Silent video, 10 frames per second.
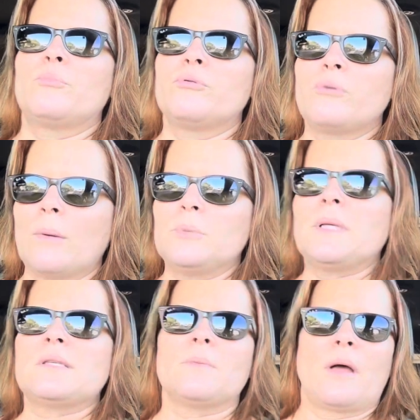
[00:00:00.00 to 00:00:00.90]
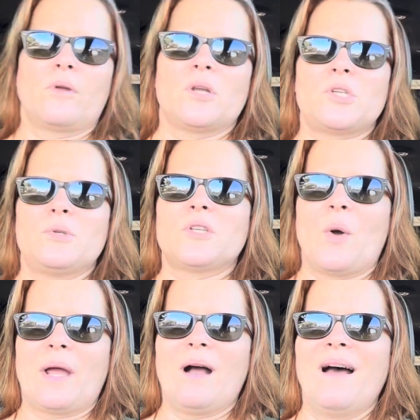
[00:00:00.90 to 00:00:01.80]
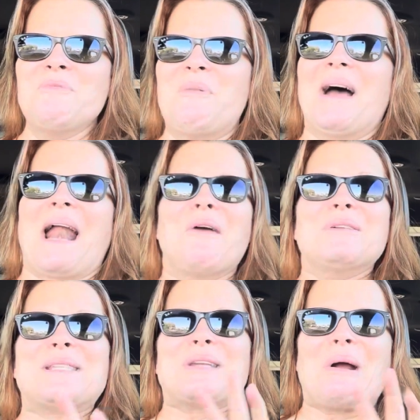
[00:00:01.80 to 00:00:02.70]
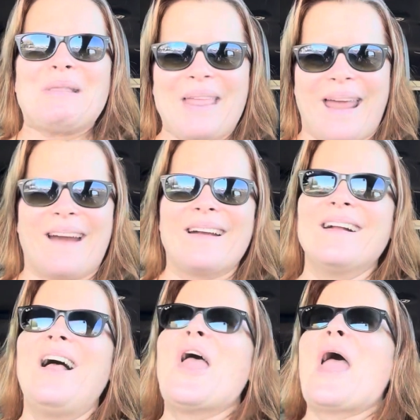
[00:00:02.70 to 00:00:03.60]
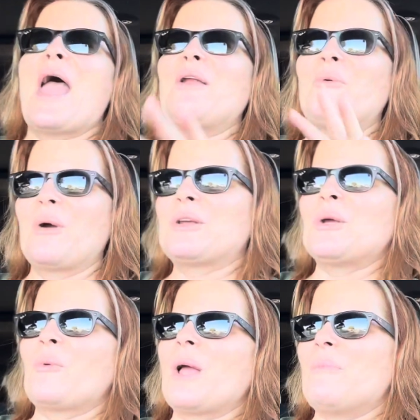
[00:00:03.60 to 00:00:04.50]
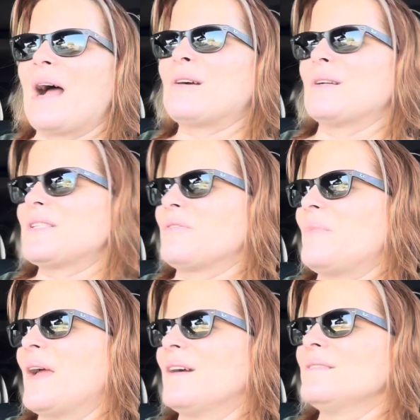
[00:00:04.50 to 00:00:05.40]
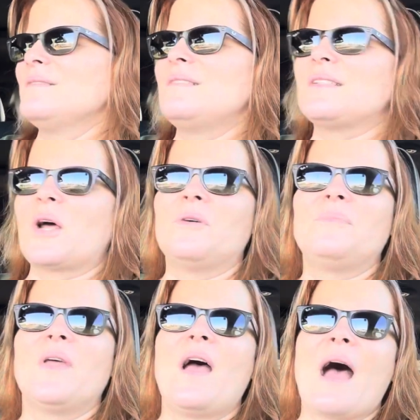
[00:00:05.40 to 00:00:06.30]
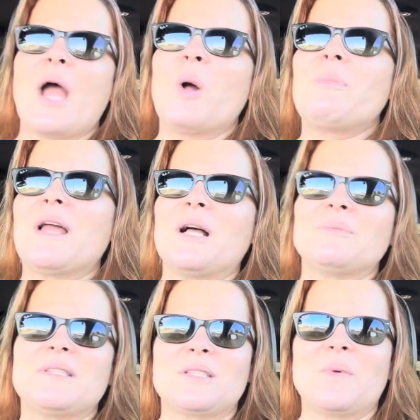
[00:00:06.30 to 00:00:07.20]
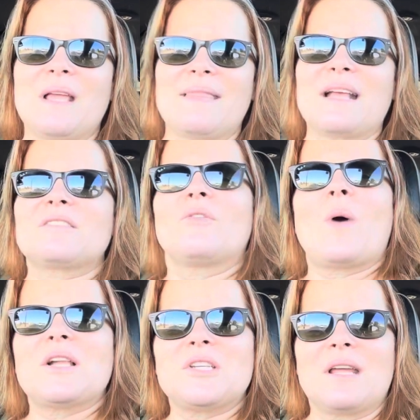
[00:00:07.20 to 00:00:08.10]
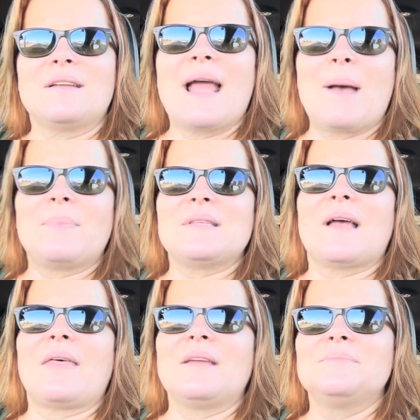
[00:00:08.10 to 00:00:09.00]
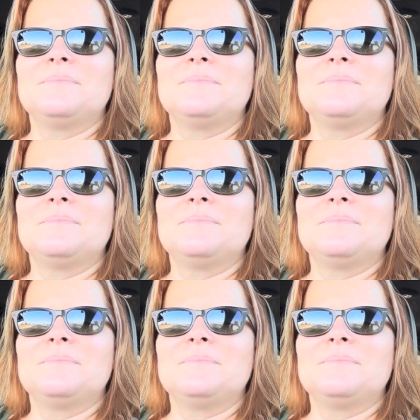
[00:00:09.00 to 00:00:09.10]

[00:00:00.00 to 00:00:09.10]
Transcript: Probably some other issues going on, but I would start there and work your way backwards from there. So I hope that helps this week. Thanks for watching. Happy selling.